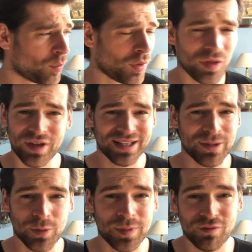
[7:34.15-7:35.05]
one thing
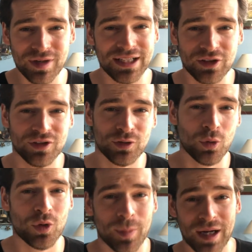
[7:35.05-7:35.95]
that would be really good to
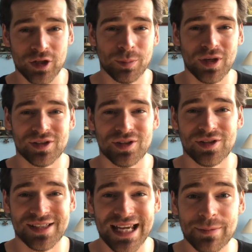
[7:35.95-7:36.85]
talk about in your personal
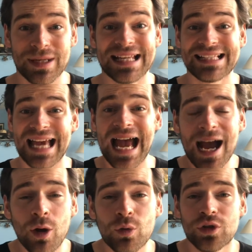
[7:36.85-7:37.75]
statement is
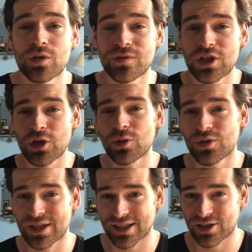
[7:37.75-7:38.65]
how you've
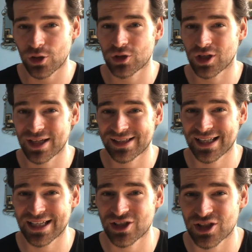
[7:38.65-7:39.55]
used this social
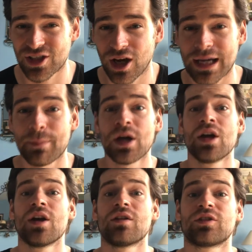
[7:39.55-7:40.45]
isolation time
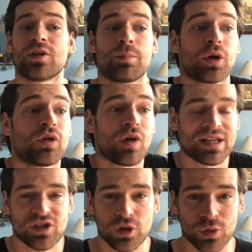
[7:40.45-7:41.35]
to
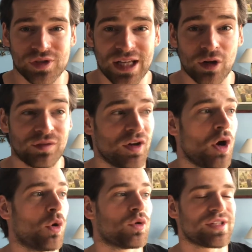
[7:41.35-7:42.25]
progress yourself
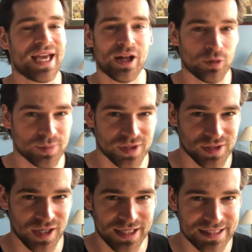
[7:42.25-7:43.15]
or to help
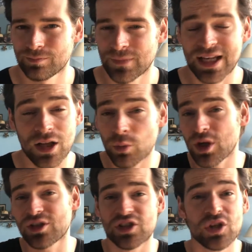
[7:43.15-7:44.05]
society. In other
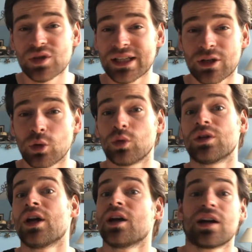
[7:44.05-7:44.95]
words, usually called
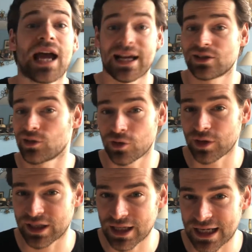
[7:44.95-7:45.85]

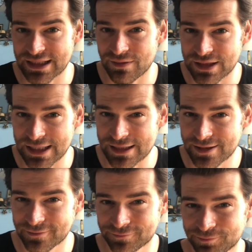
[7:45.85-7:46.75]
extracurricular activities.
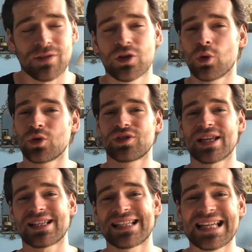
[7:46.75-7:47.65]
Of course,
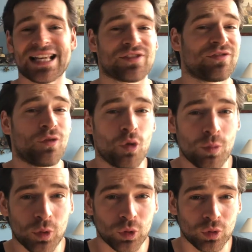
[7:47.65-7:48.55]
there's less
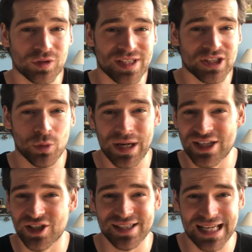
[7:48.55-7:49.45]
formal
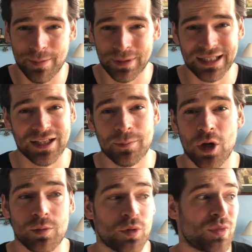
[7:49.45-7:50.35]
situations happening at the
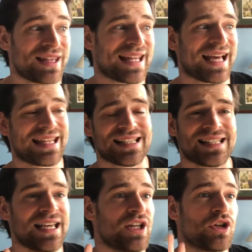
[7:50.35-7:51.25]
moment with that. There's
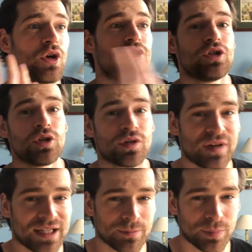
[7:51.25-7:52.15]
no Duke of
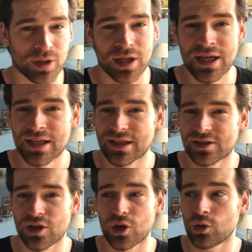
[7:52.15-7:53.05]
Edinburgh, there's
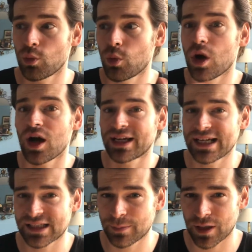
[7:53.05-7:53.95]
no work
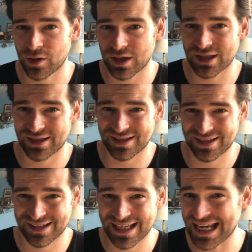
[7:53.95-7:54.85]
experience
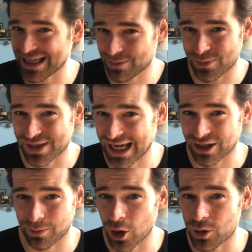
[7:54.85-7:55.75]
schemes at
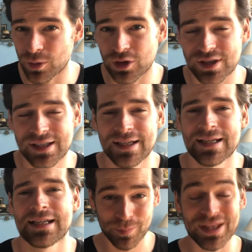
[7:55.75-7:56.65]
the moment.
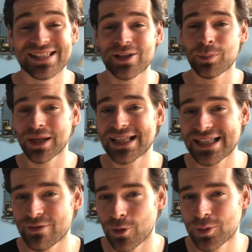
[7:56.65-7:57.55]
But there's still
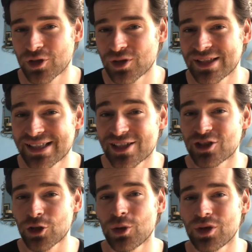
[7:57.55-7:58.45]
plenty of opportunity to
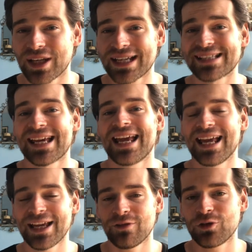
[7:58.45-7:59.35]
do things
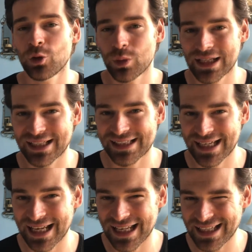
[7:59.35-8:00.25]
if you're willing to get a